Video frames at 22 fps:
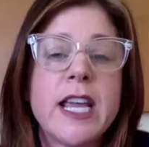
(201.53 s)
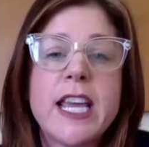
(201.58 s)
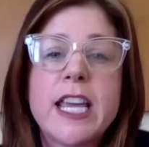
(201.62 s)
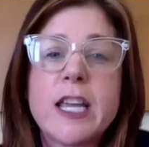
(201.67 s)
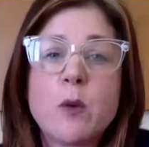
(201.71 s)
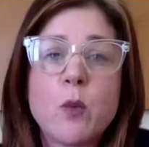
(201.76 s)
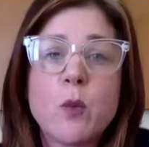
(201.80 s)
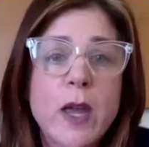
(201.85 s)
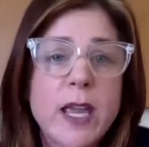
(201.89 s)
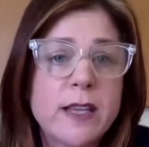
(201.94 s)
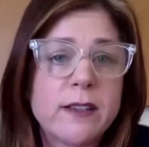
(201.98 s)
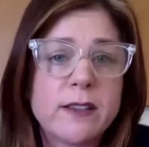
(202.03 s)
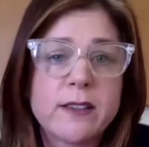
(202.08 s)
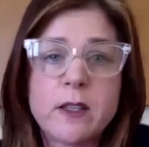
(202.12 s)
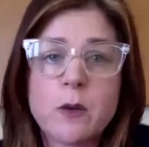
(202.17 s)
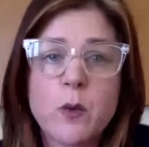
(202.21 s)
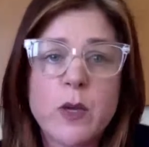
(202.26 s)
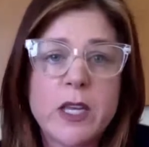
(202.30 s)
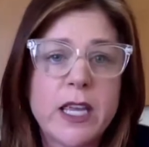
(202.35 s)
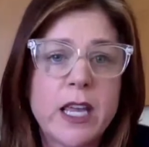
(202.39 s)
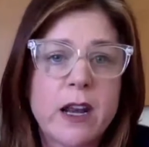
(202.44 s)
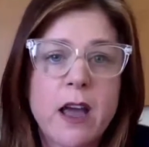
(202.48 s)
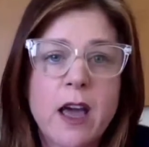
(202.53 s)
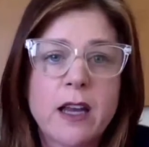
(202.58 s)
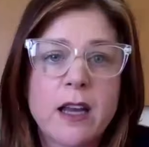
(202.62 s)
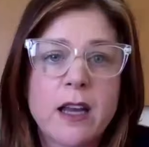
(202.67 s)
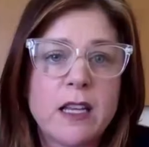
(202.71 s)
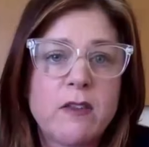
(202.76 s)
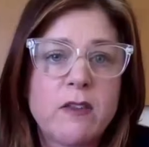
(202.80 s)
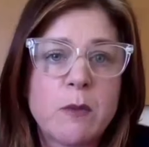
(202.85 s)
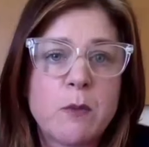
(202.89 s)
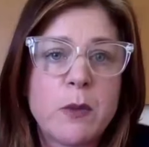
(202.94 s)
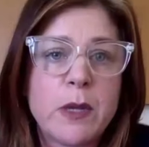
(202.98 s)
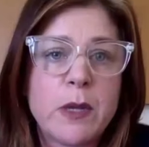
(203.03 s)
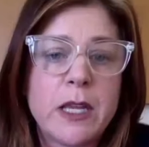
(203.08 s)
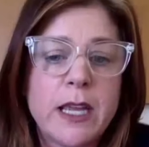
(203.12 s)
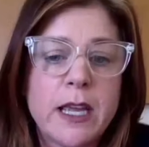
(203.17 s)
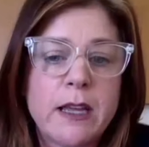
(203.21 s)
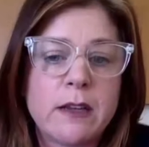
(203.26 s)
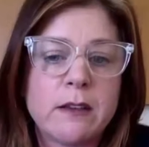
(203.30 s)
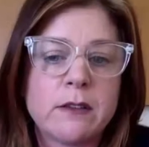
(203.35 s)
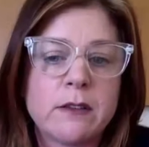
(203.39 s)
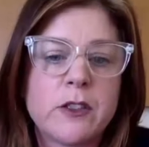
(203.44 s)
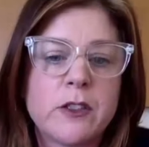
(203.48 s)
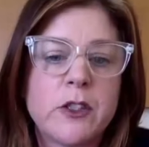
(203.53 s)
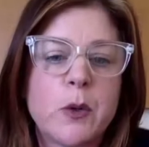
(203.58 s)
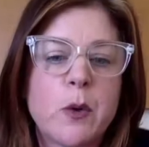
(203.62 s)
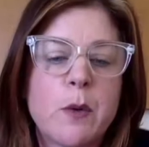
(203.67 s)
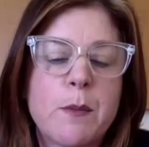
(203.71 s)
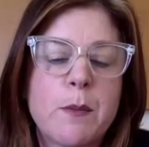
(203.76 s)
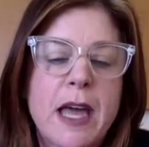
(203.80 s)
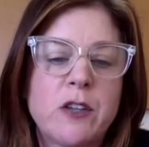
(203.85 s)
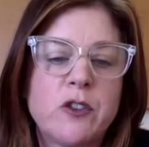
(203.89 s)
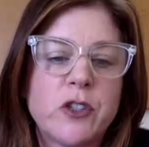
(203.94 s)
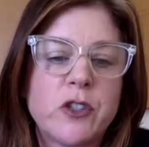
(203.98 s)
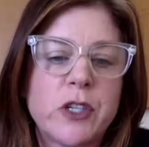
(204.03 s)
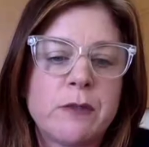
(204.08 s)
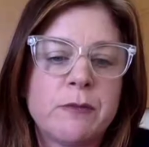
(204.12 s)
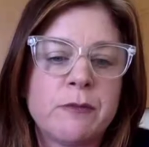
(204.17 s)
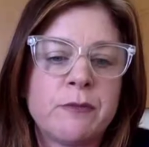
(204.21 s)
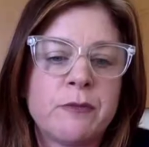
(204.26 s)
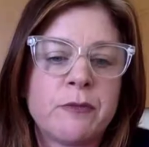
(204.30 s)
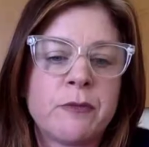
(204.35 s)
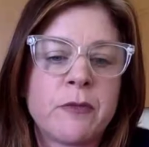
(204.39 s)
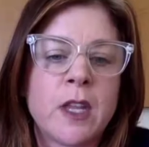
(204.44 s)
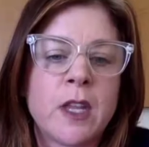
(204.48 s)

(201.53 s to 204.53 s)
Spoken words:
in ways that we cannot even begin to imagine.